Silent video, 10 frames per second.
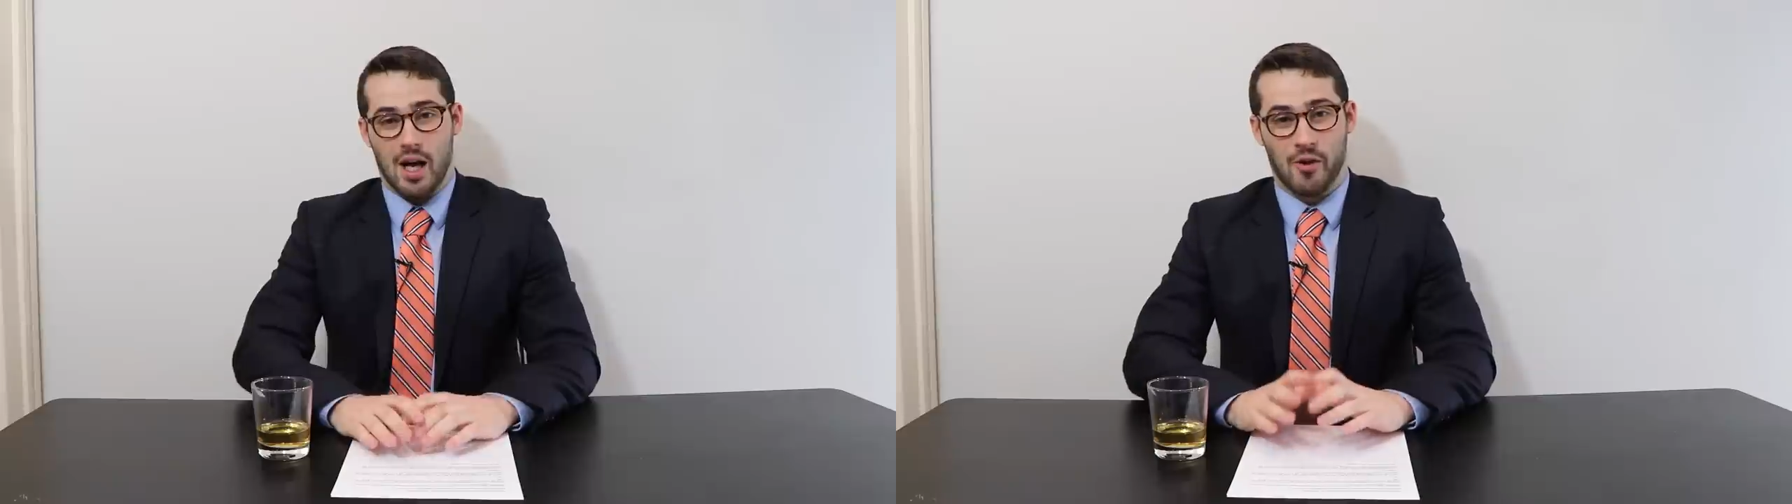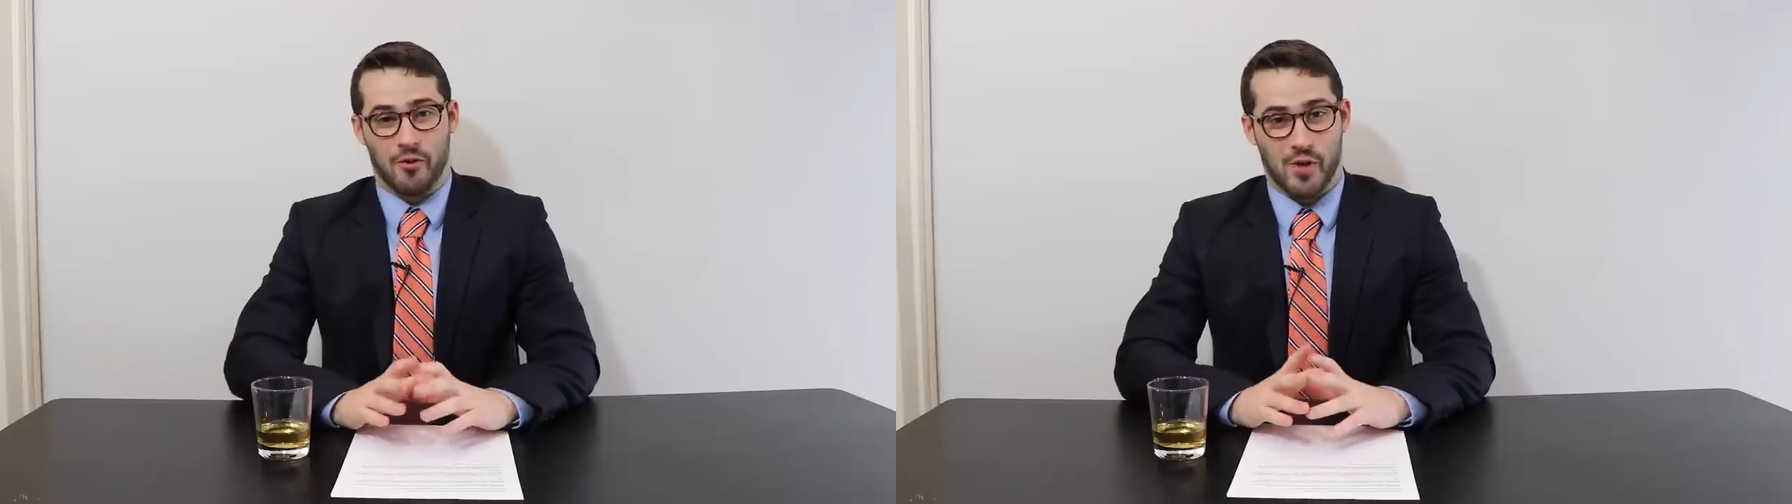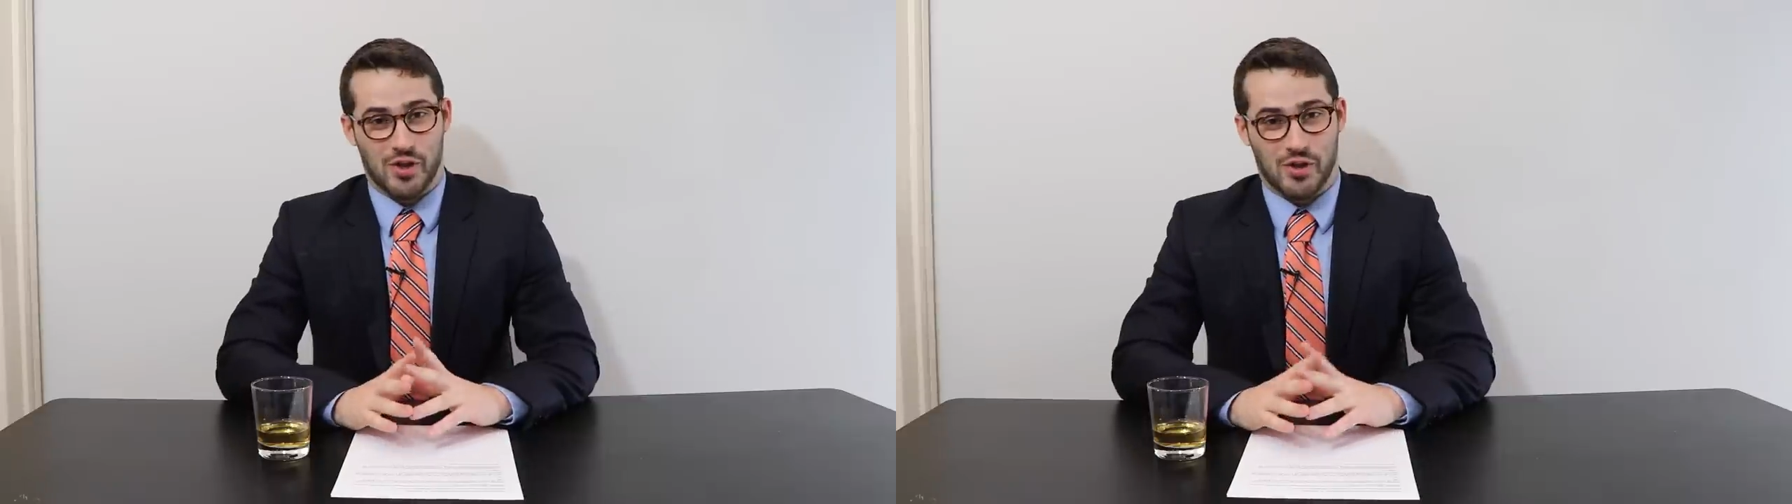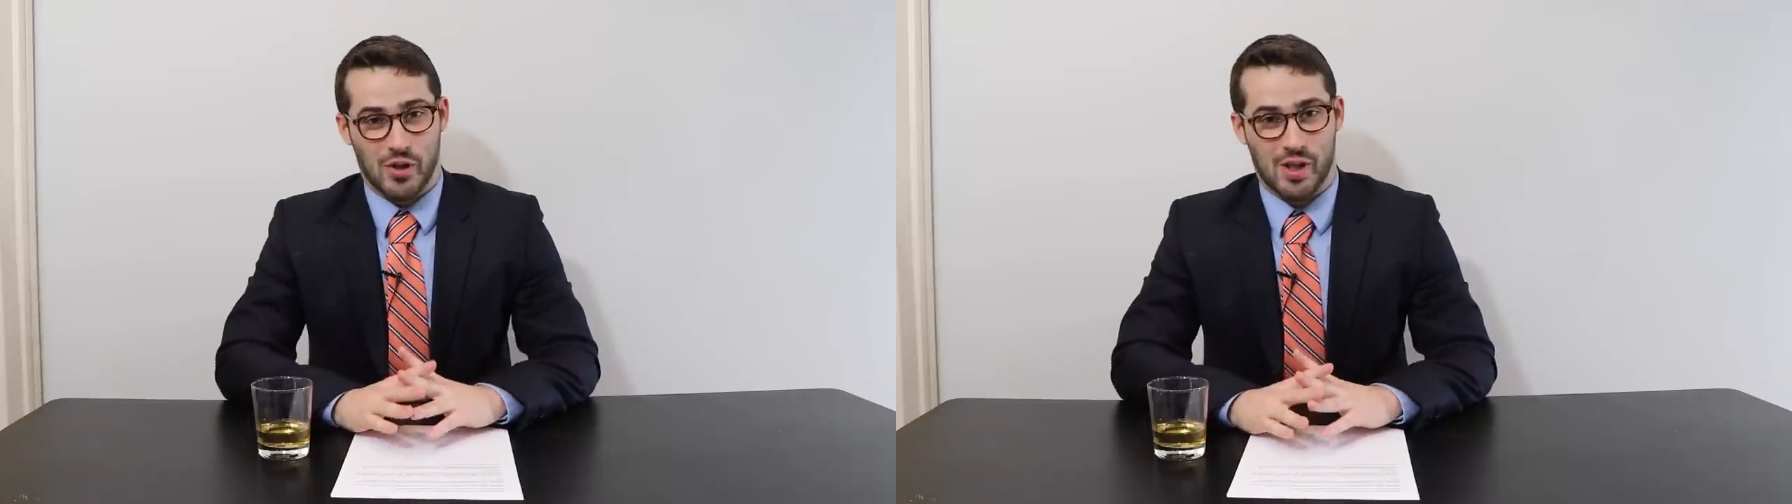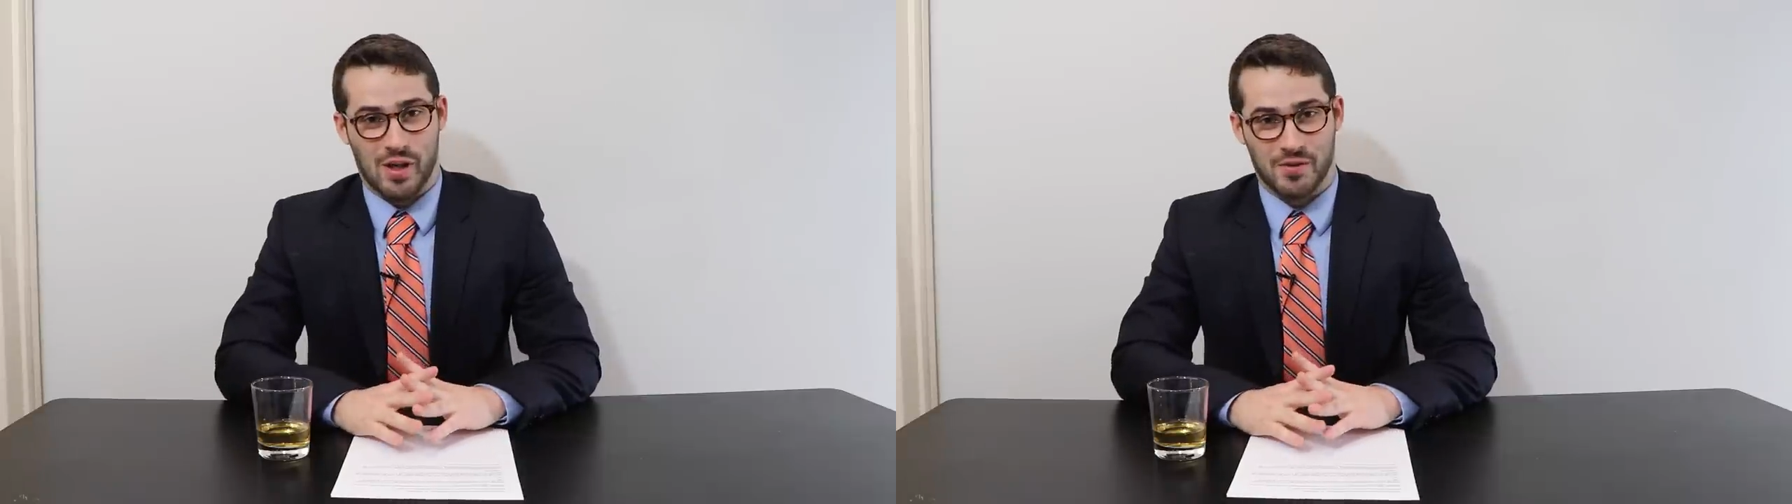Our first
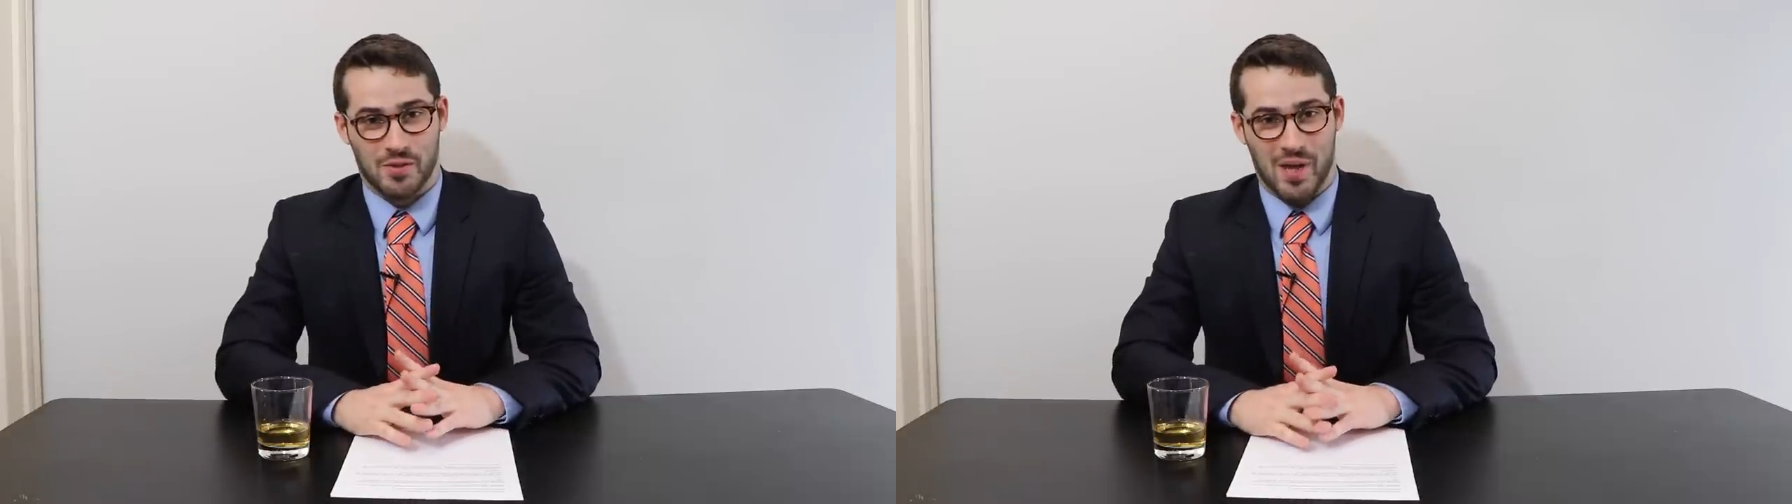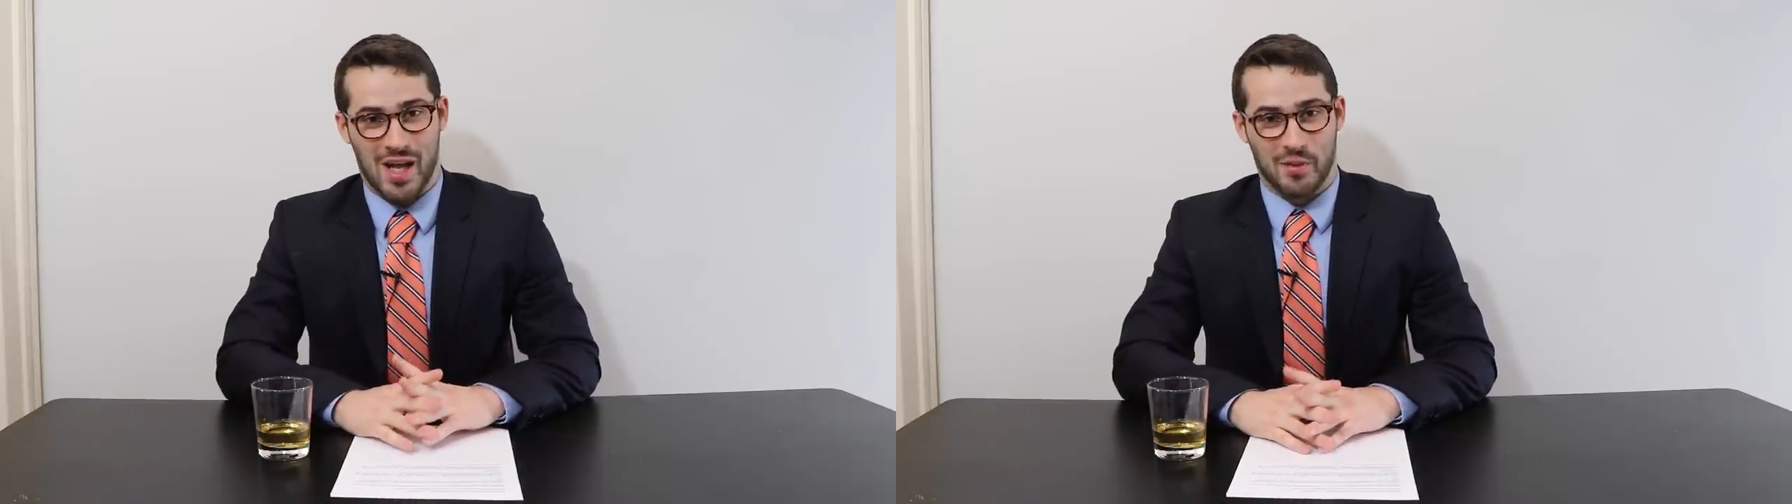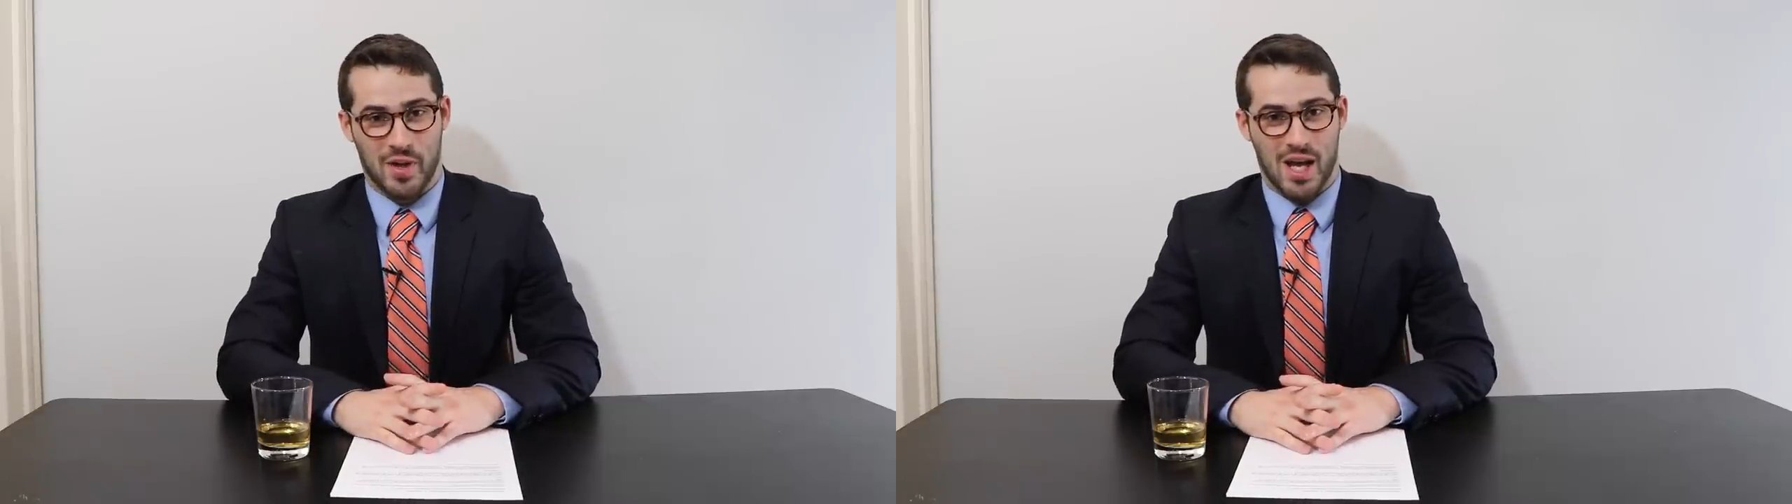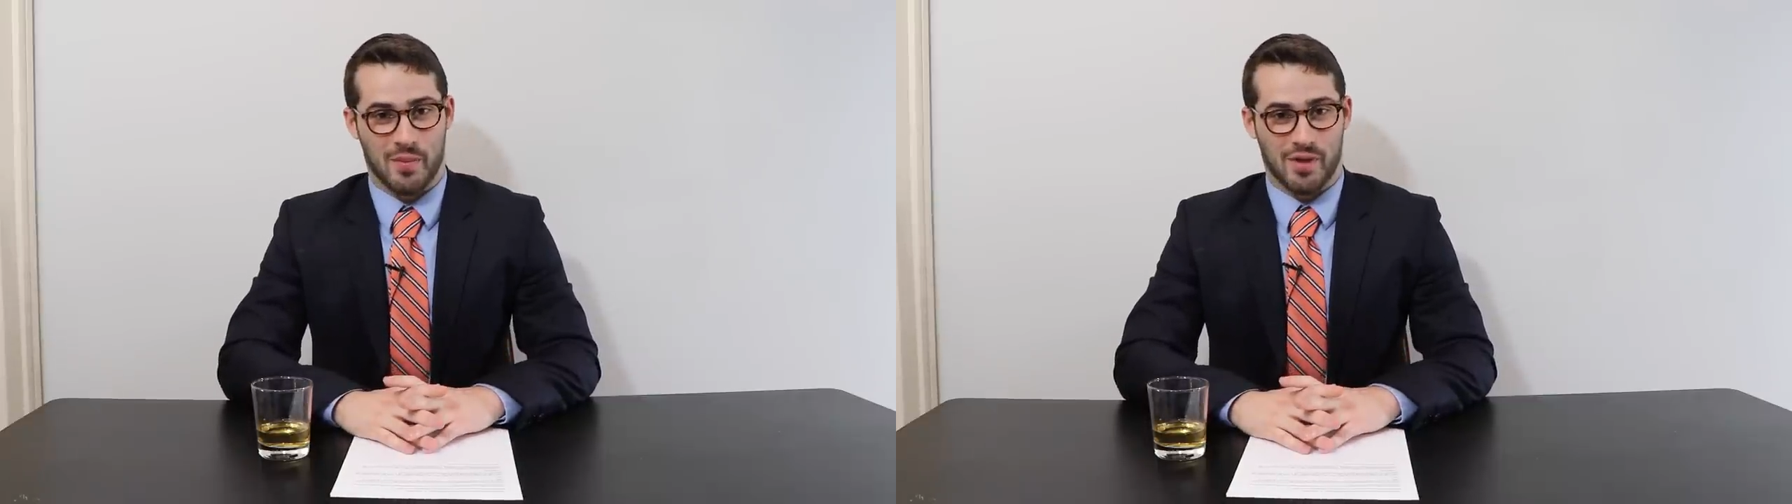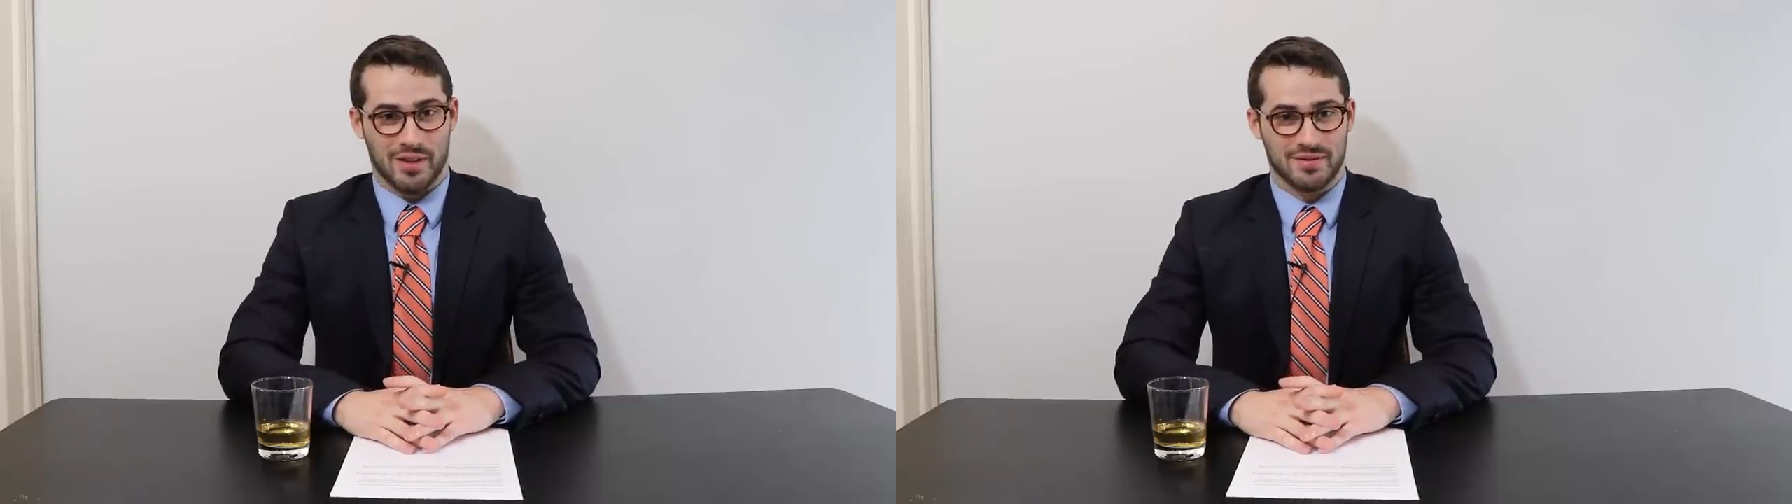story comes from
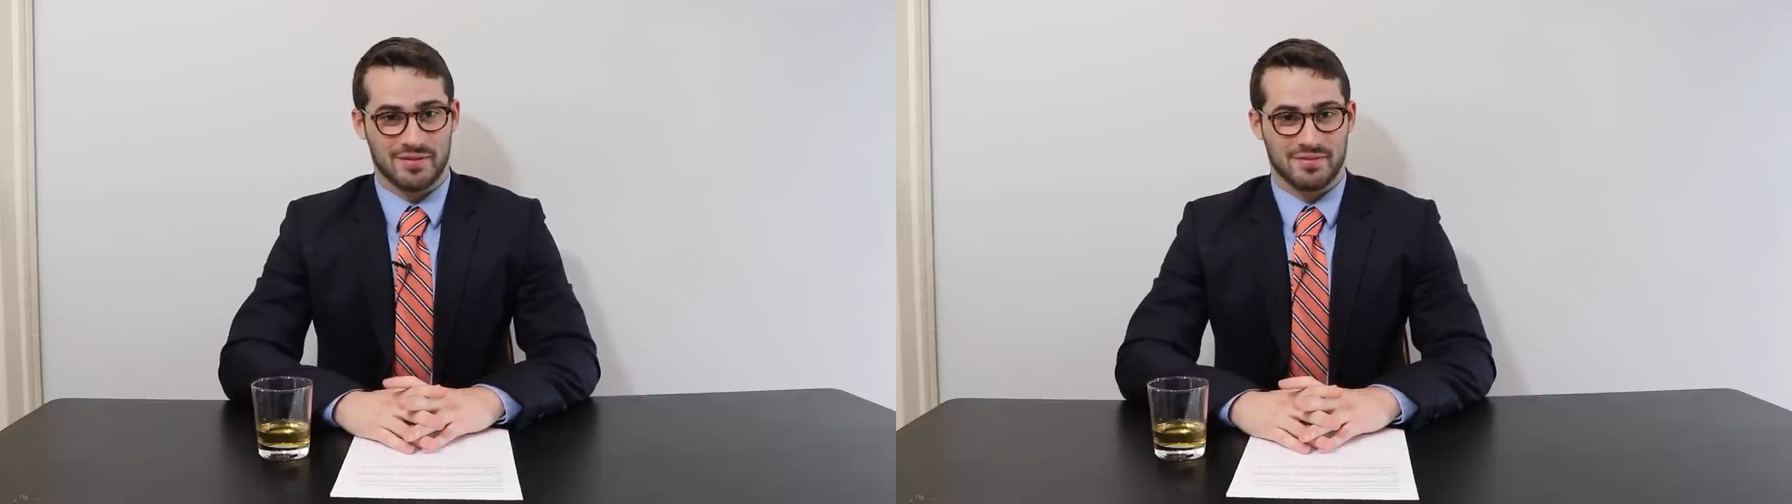Alabama.